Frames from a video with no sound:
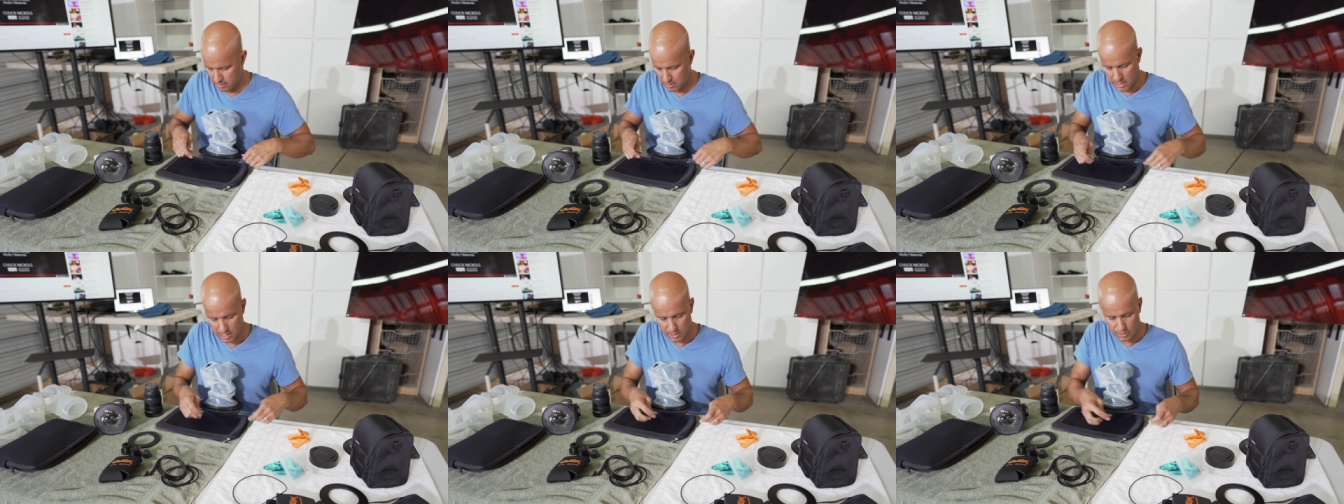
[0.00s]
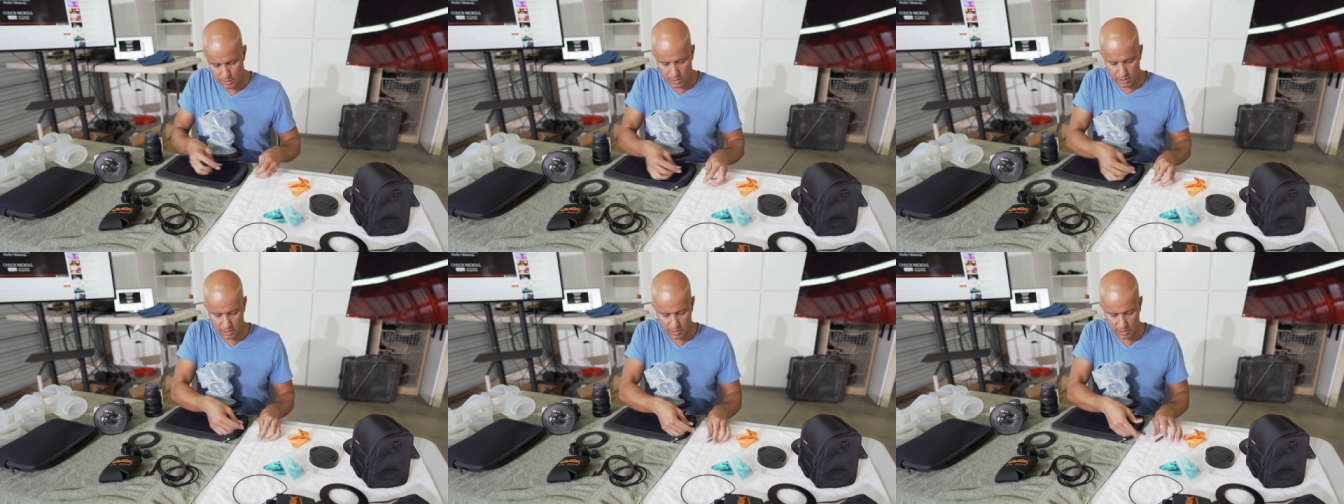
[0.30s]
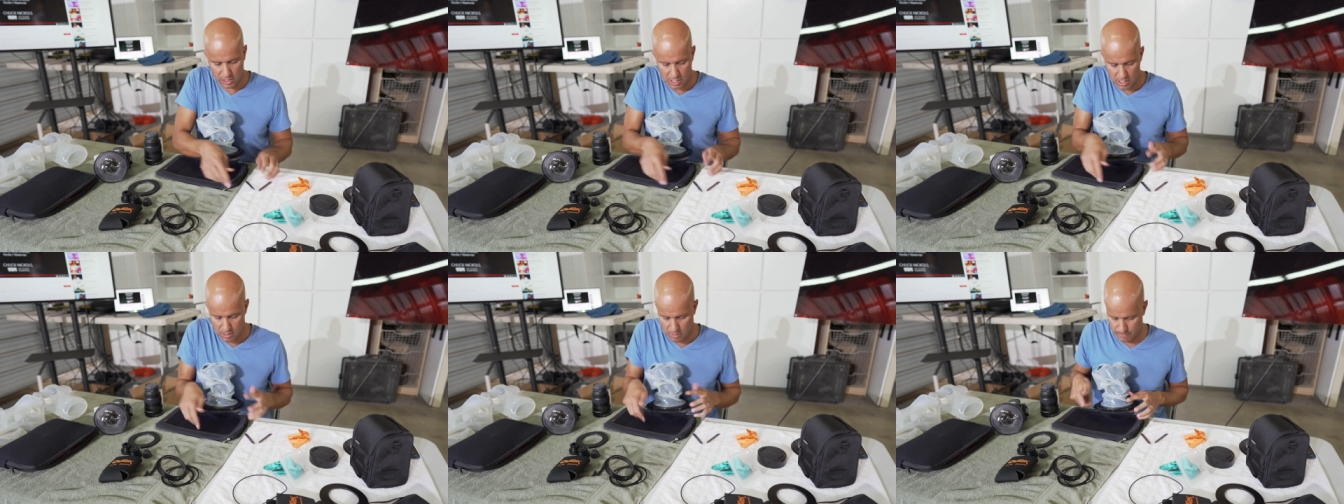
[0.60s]
And you're good
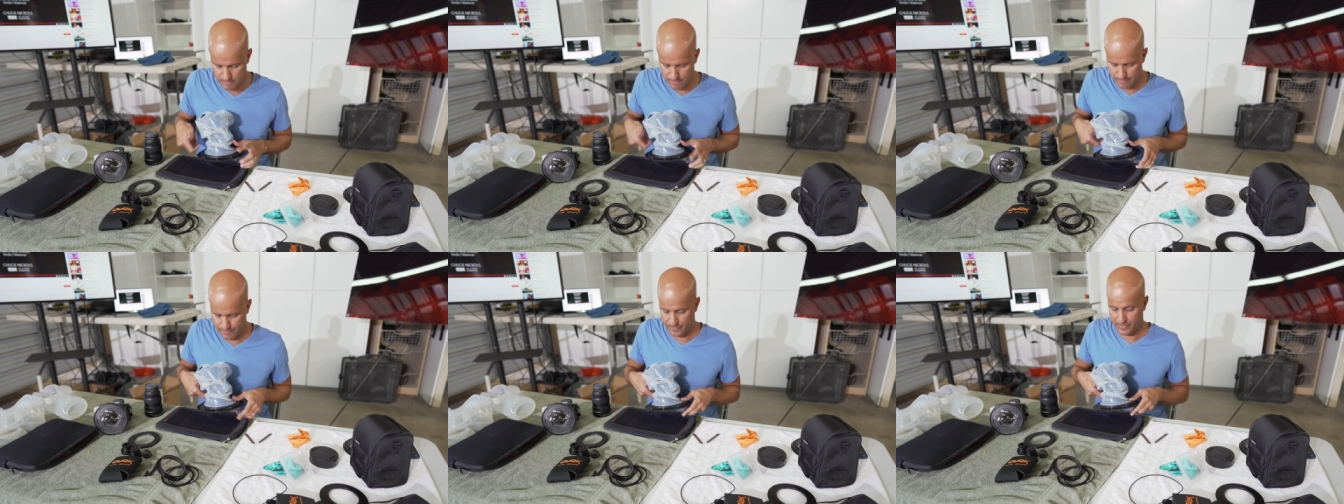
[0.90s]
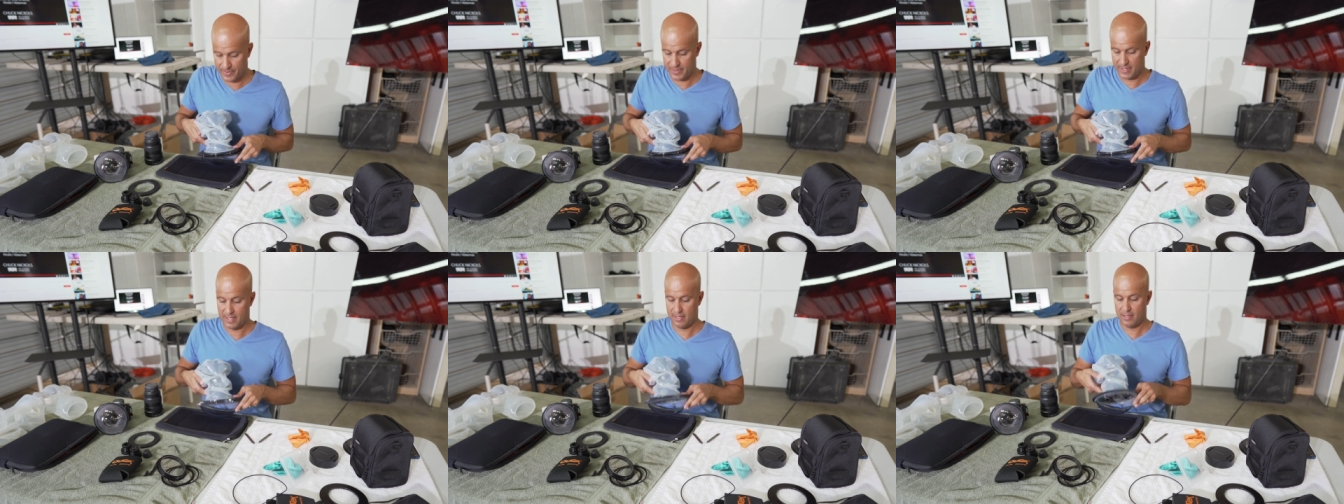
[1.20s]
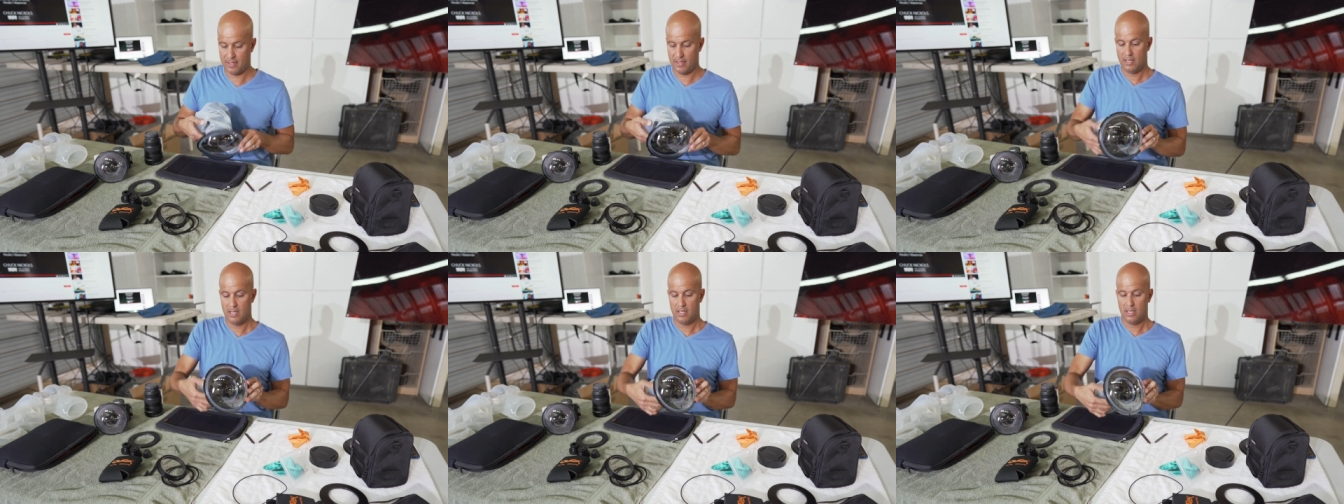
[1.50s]
to go.
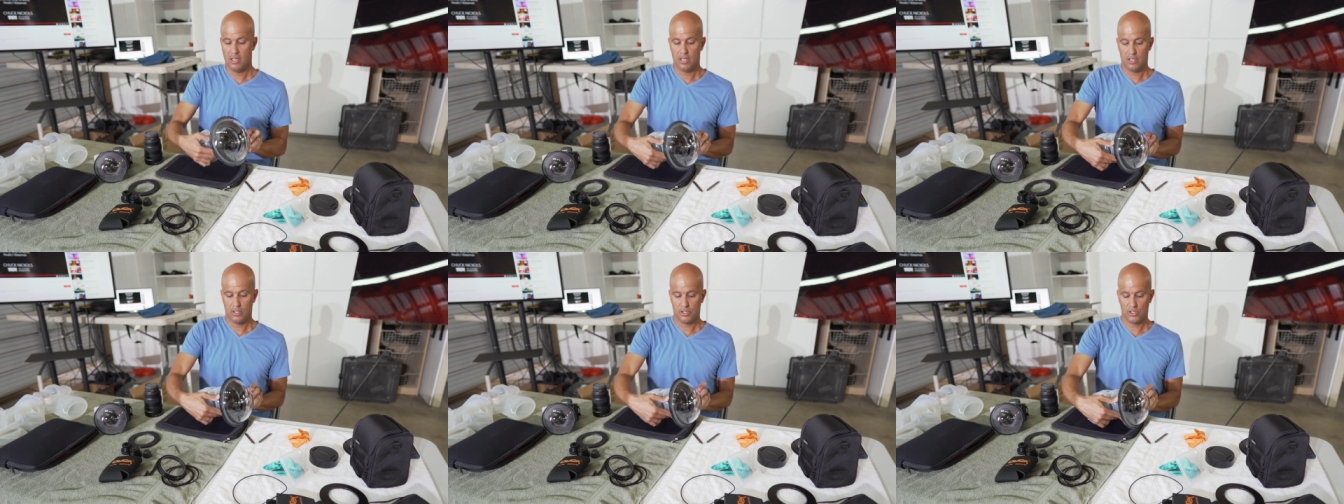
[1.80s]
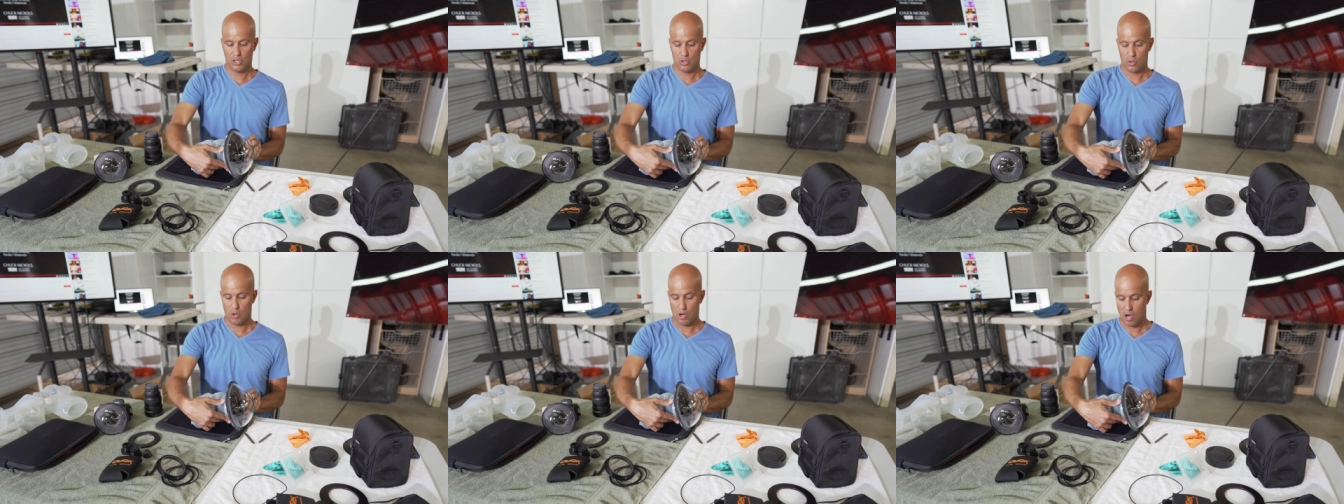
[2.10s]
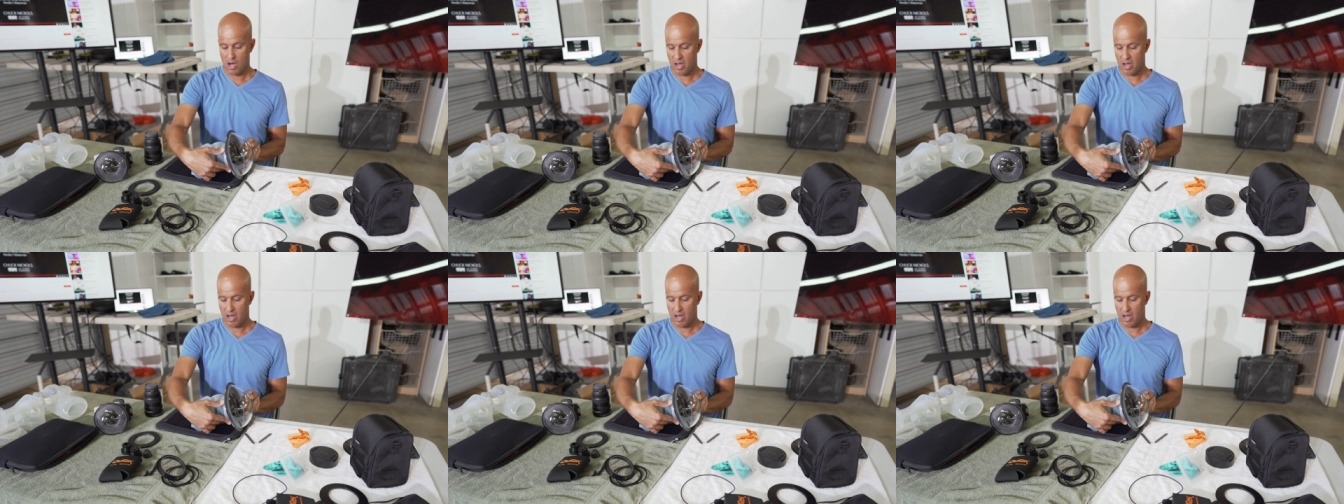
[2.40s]
So